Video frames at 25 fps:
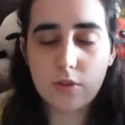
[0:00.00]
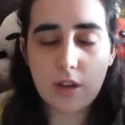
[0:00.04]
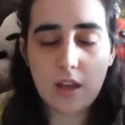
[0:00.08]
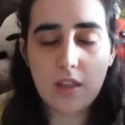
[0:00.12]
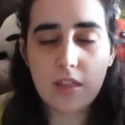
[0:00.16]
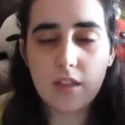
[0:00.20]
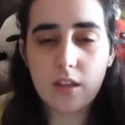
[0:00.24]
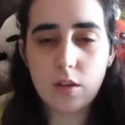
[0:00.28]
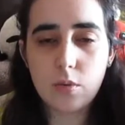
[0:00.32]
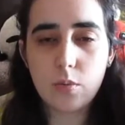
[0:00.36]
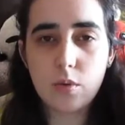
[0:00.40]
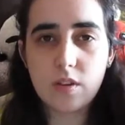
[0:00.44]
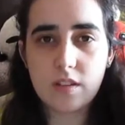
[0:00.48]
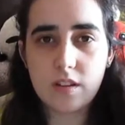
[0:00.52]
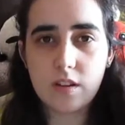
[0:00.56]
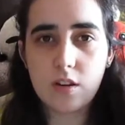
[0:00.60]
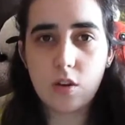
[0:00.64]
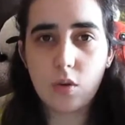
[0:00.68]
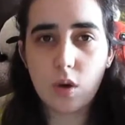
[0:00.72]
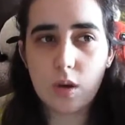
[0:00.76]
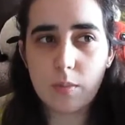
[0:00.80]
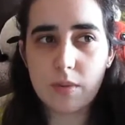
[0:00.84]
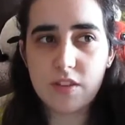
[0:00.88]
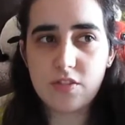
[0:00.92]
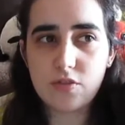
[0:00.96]
I think it was in
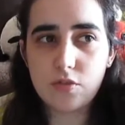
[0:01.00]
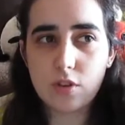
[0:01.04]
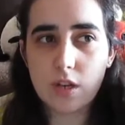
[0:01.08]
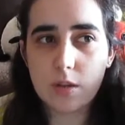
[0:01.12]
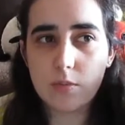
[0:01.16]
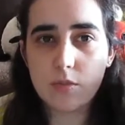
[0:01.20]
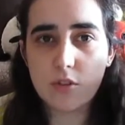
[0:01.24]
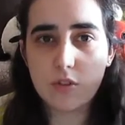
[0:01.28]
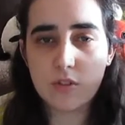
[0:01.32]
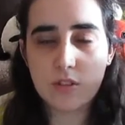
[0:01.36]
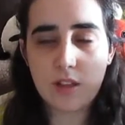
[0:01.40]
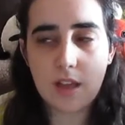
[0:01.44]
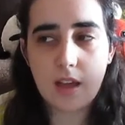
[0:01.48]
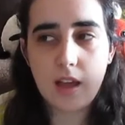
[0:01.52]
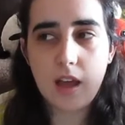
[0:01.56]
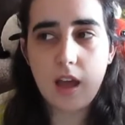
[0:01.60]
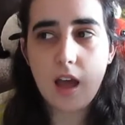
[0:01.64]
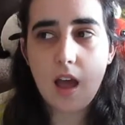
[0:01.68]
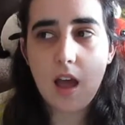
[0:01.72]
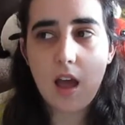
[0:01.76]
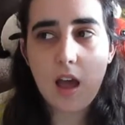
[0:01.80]
Noemi's dream. She was like,